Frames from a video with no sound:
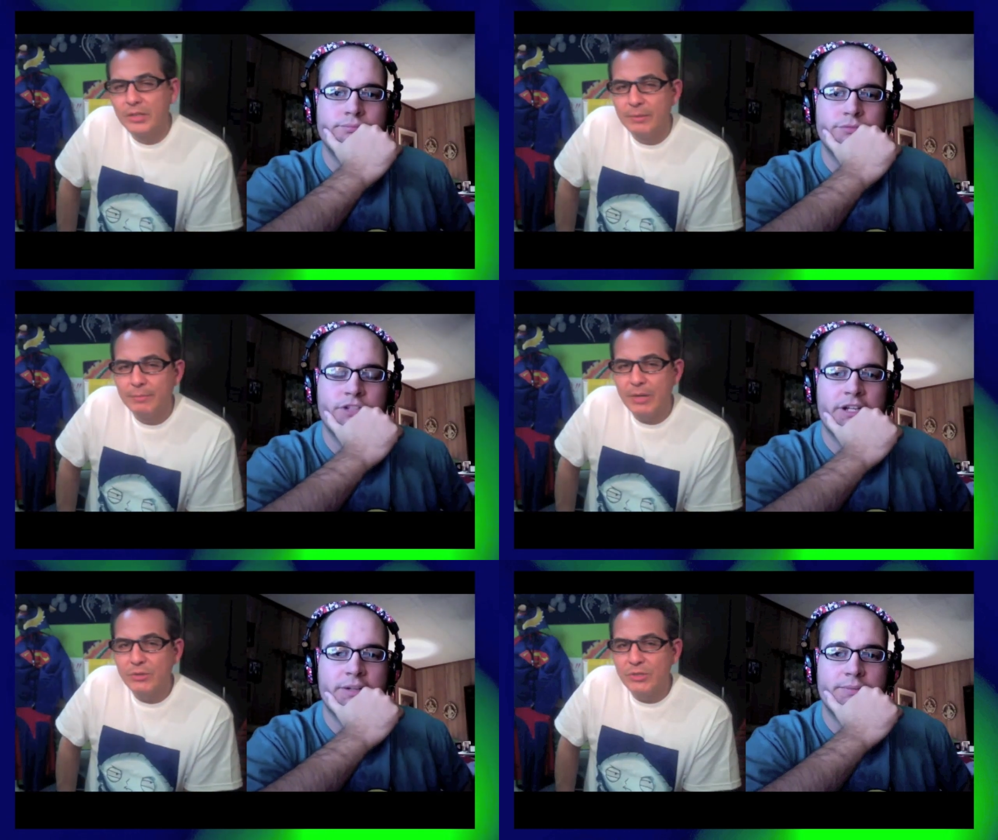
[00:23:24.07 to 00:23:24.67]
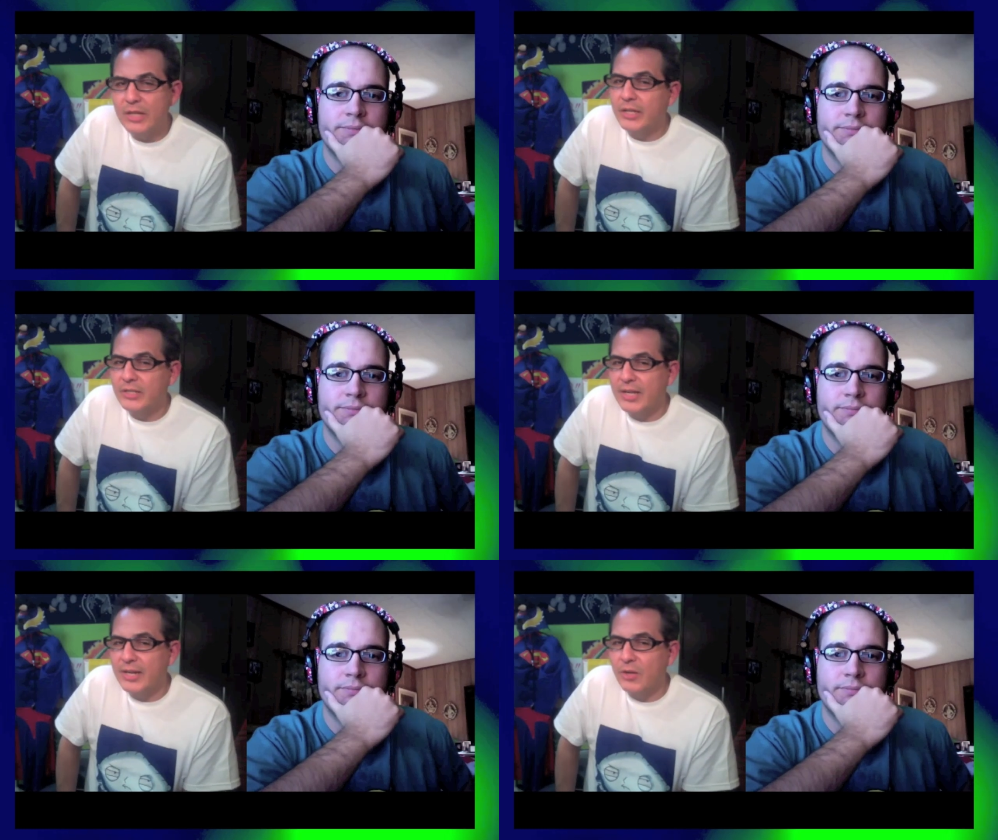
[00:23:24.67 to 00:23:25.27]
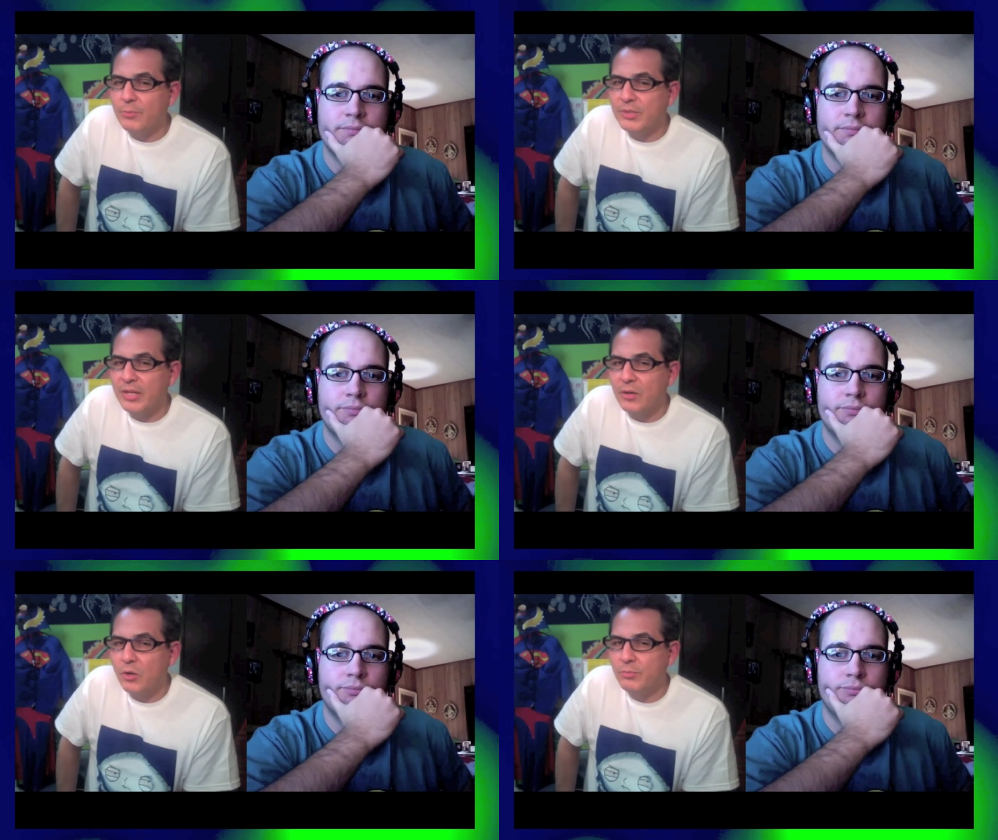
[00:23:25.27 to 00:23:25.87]
Speaker 1: Yeah, and I was lucky because I had a
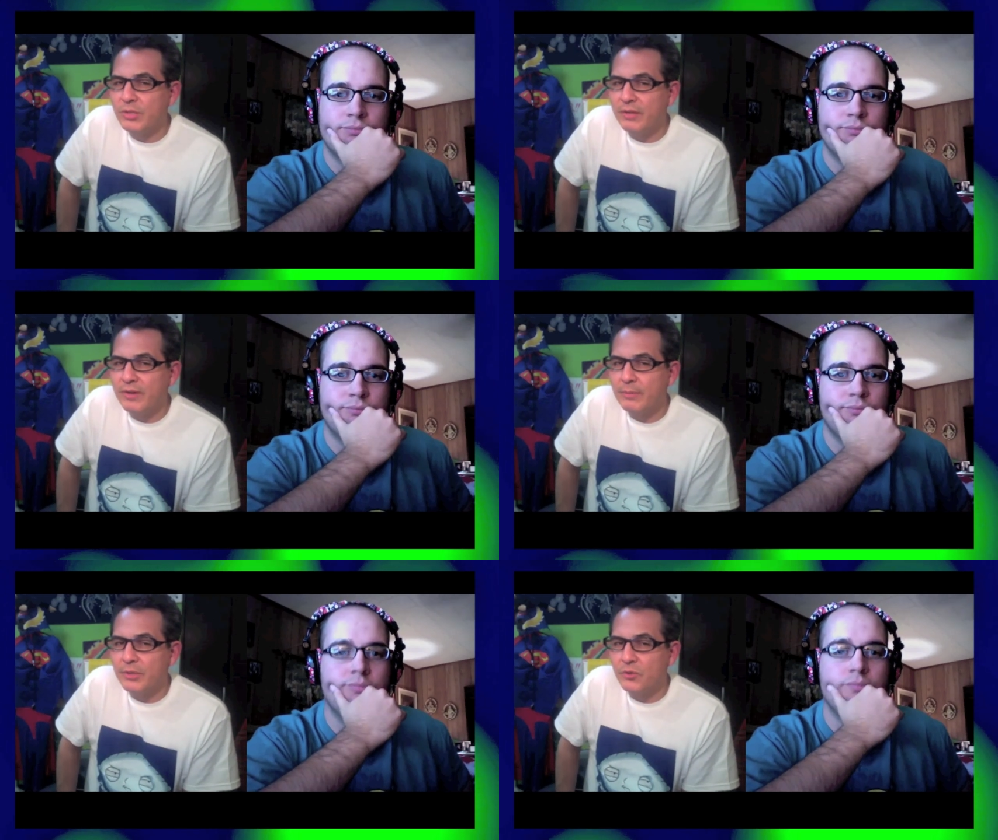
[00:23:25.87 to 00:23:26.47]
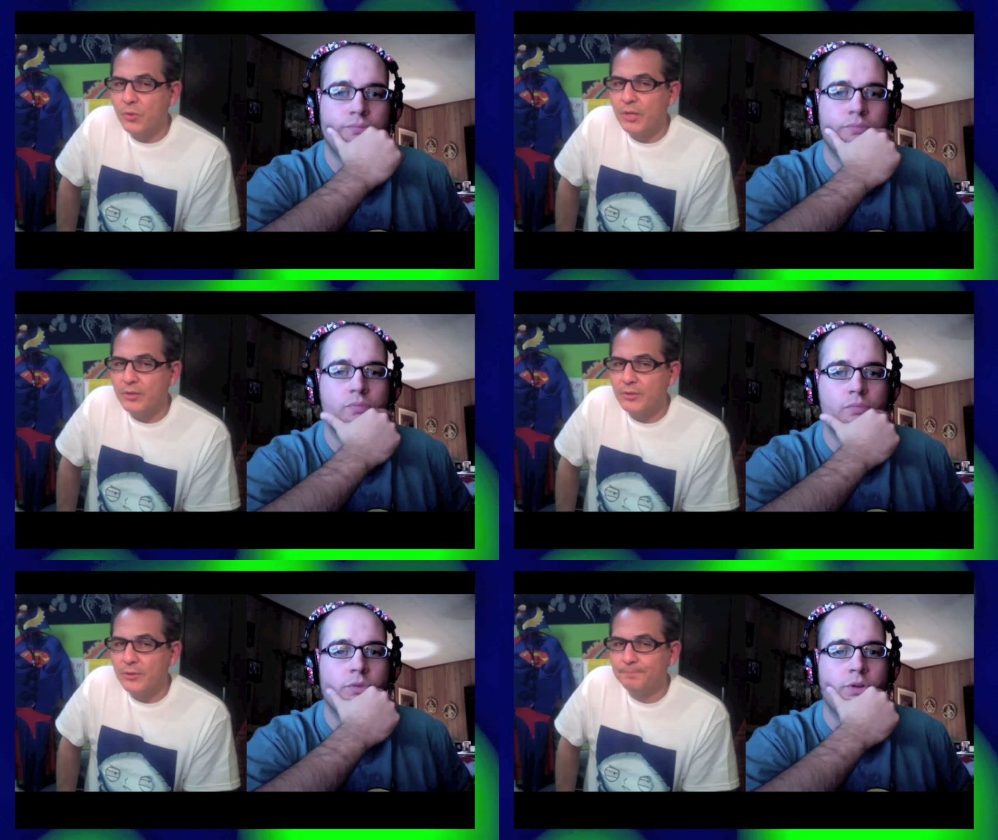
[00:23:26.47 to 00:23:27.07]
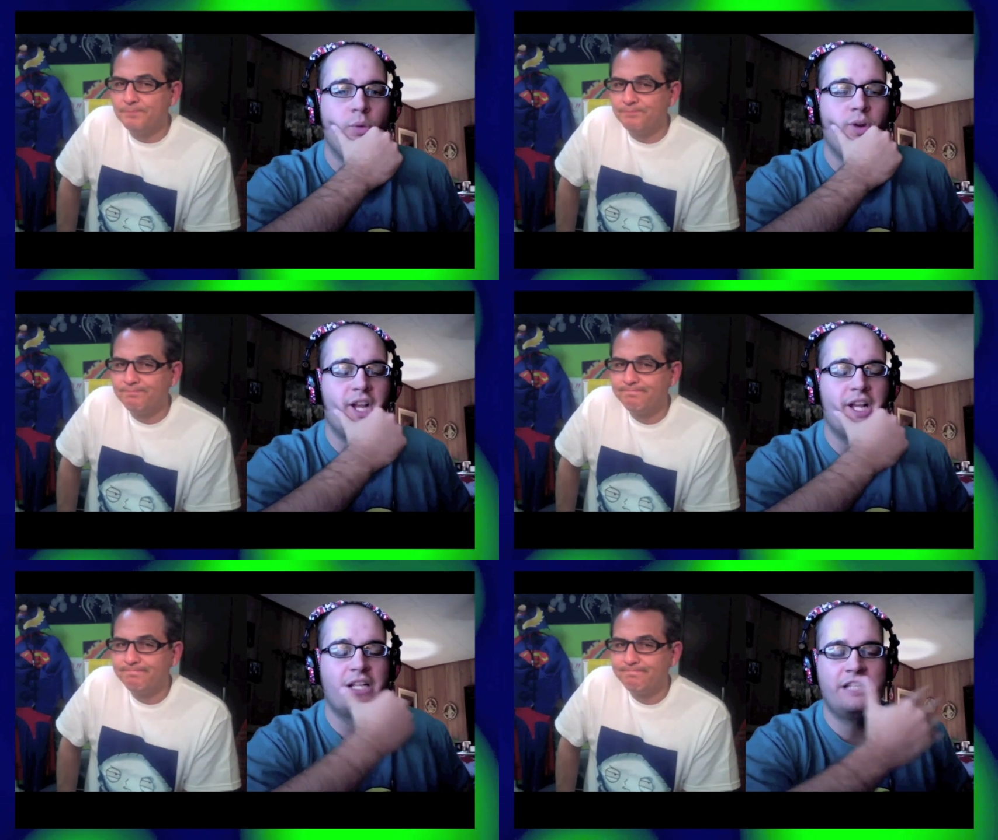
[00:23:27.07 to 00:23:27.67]
homestay homestay family as well. So,
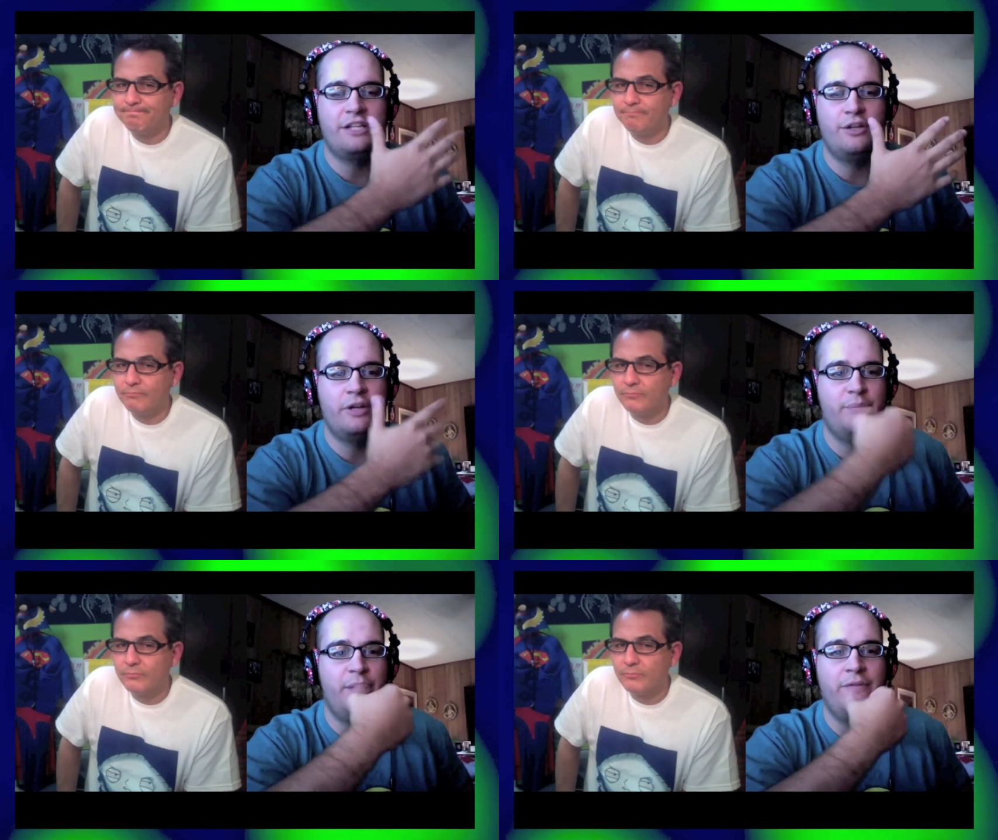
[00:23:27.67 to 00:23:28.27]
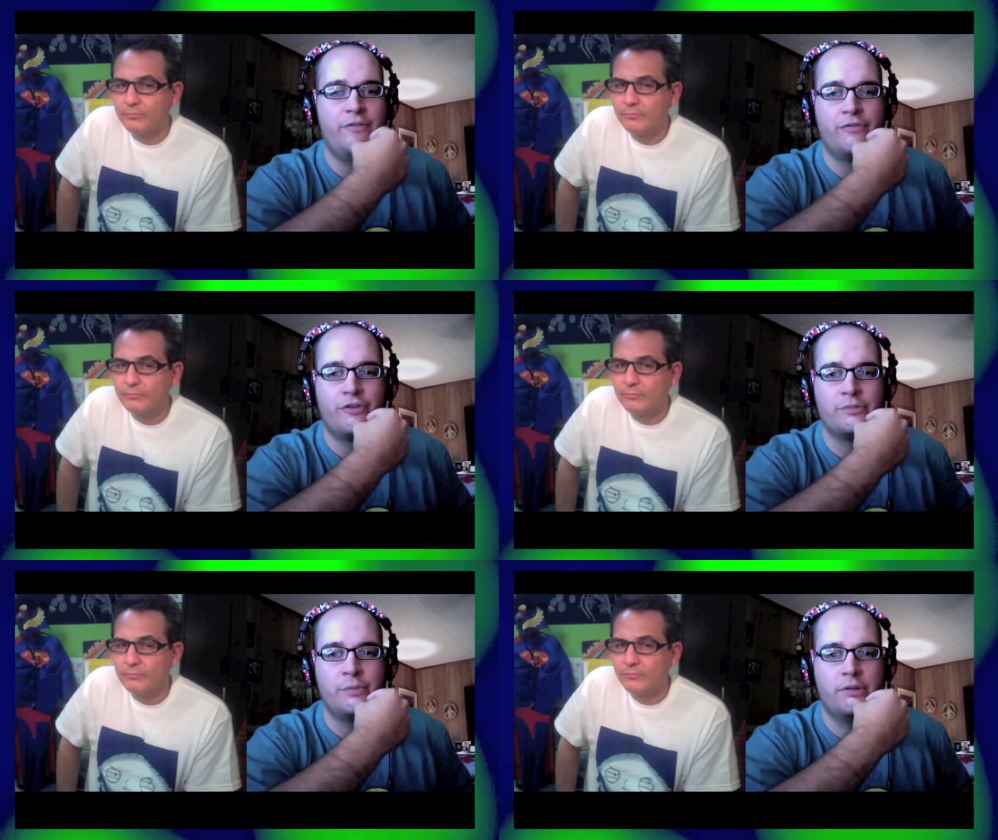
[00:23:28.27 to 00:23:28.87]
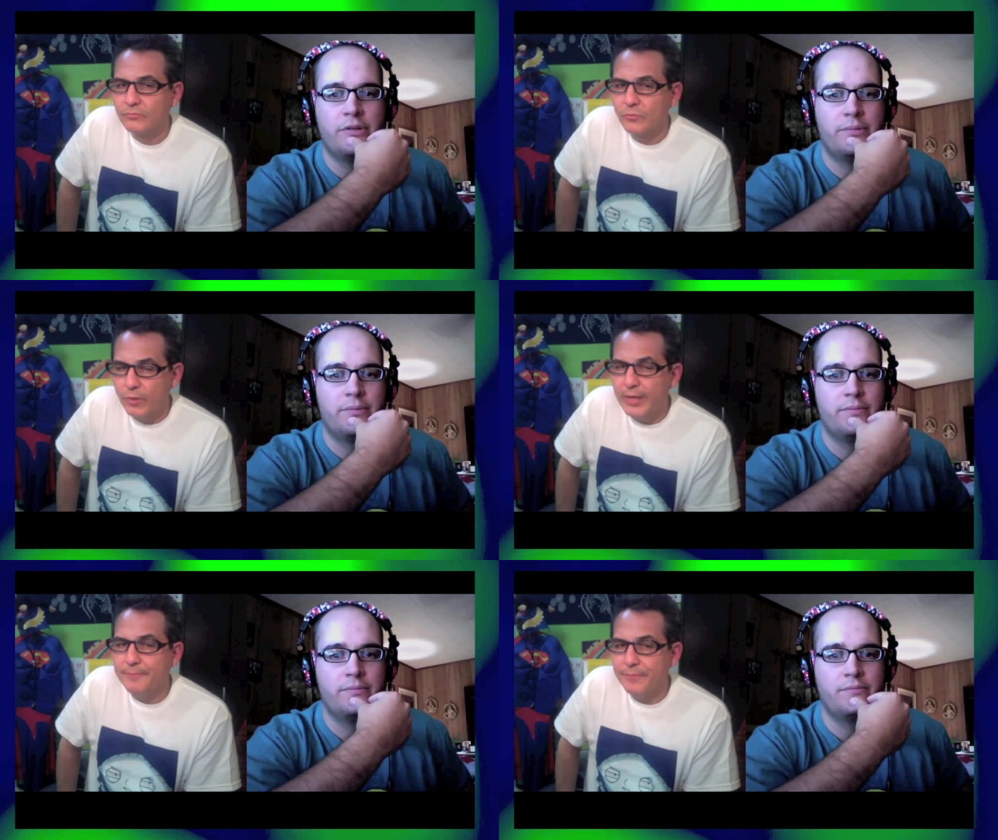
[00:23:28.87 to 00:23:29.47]
well, like I said, you don't get paid for the first month,
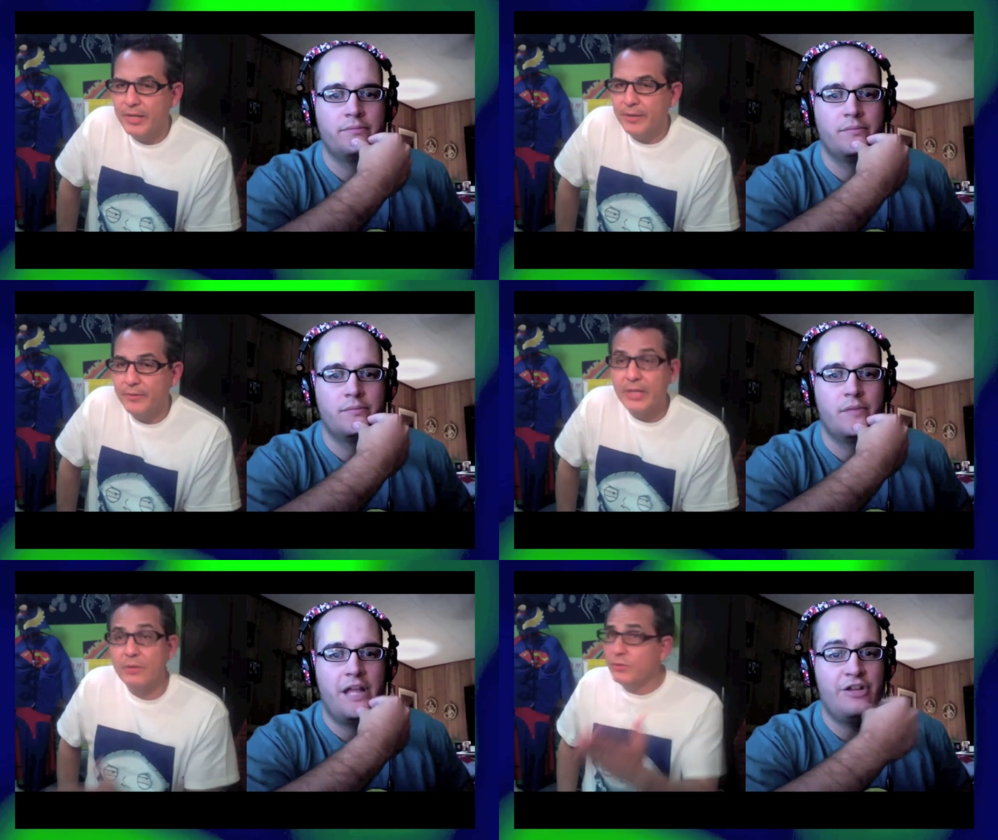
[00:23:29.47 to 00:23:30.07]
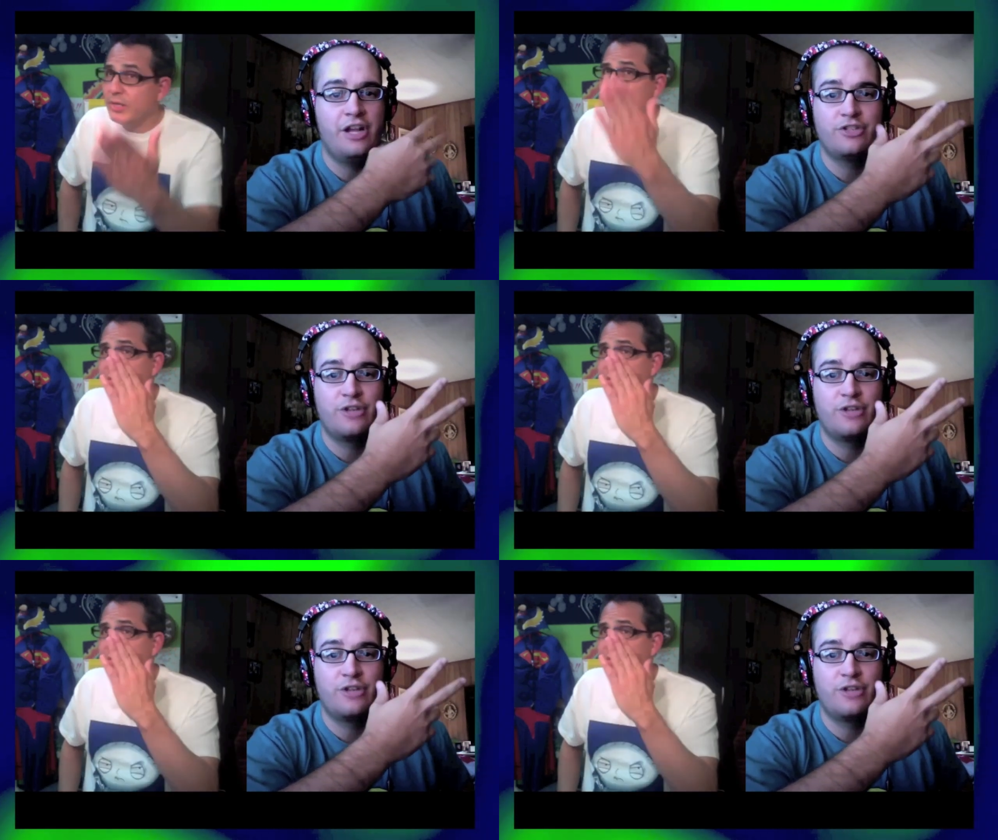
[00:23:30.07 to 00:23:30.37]
right? Yeah, you got to you got to